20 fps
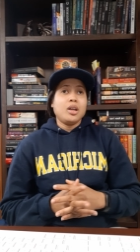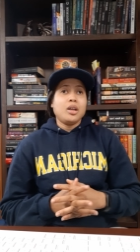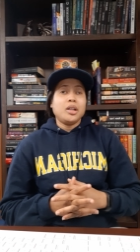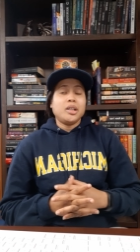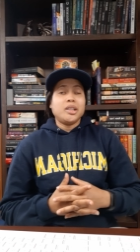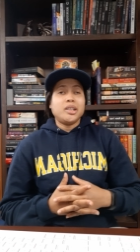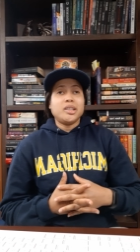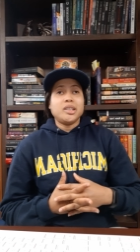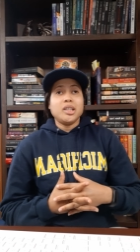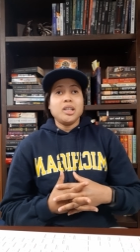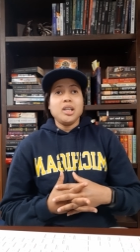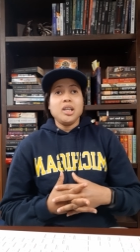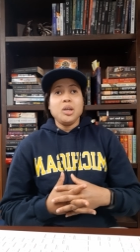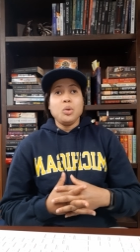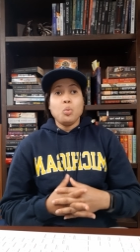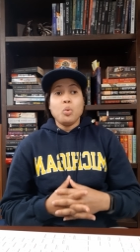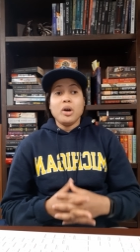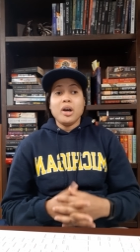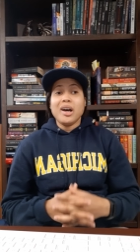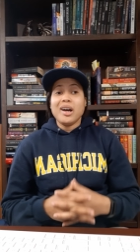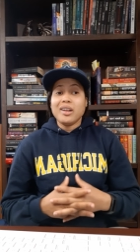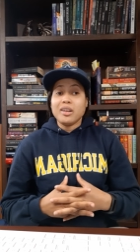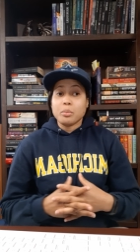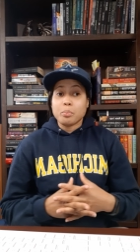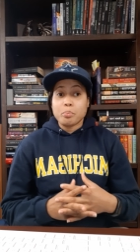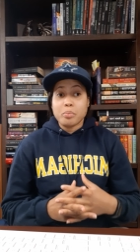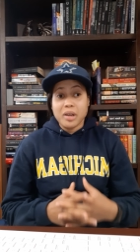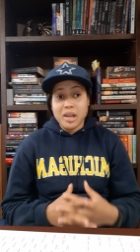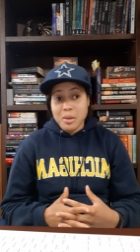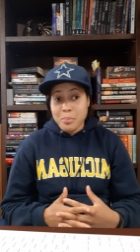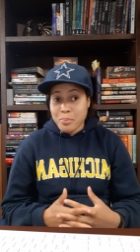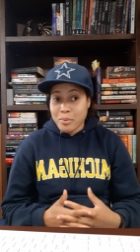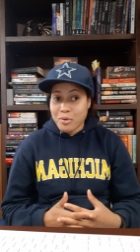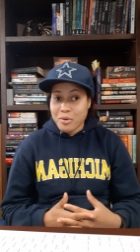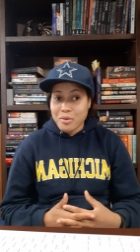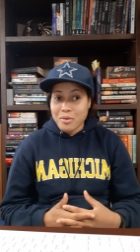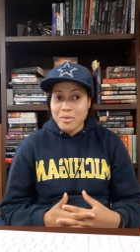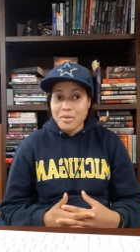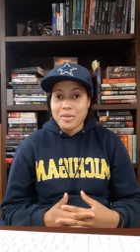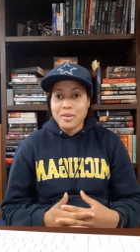See what other
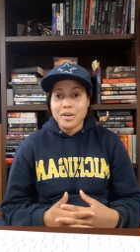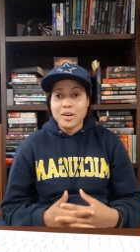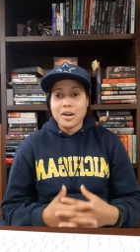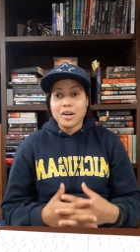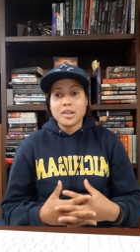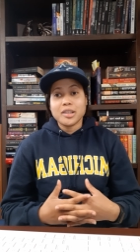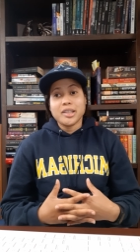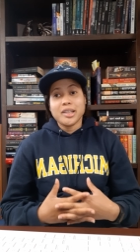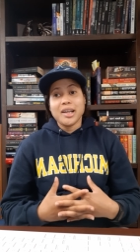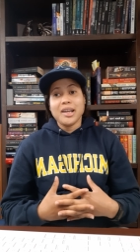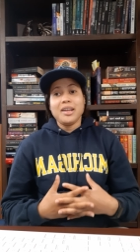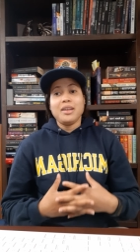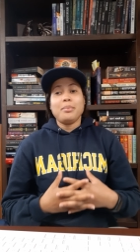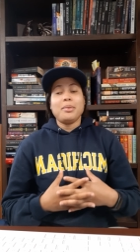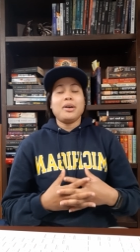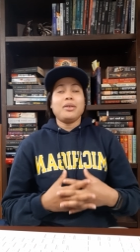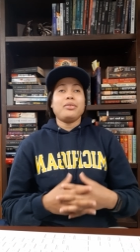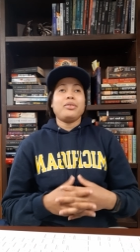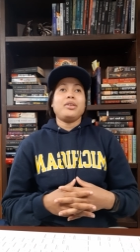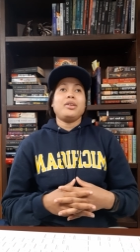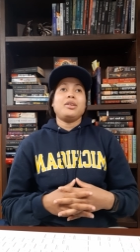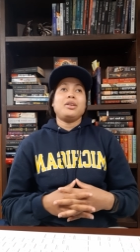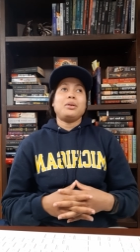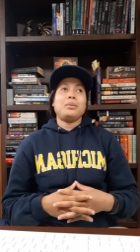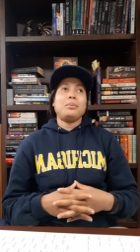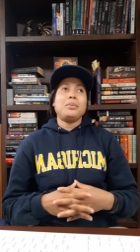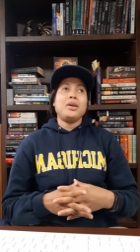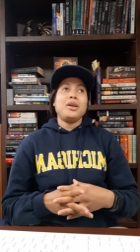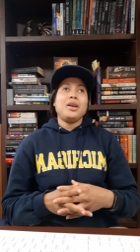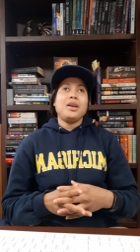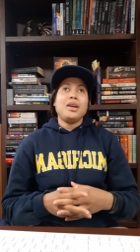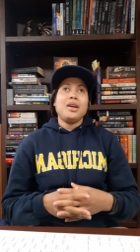people are saying about them.